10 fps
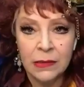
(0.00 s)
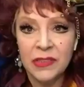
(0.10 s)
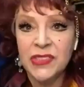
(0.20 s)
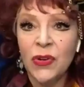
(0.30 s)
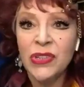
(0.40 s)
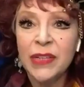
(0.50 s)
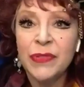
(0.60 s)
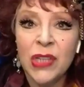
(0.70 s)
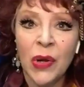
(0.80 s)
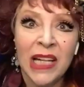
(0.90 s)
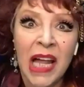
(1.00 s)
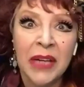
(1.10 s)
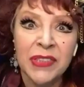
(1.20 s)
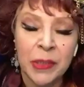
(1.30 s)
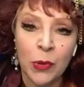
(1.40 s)
It's not as if he's on
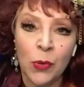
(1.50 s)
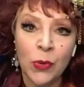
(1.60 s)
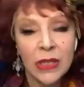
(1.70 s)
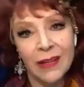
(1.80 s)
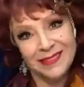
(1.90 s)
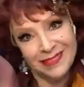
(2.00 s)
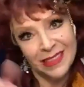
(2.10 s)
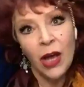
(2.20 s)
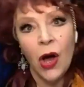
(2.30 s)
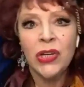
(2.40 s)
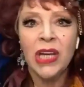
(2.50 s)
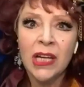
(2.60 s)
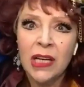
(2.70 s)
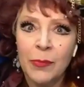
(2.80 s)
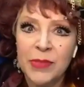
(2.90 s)
life support. On
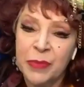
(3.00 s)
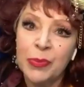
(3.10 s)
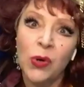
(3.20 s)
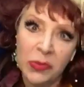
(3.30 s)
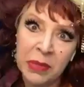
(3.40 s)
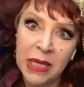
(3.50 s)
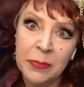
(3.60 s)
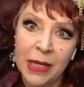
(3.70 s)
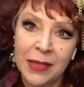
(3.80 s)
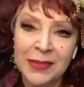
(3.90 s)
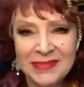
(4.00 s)
income support, maybe.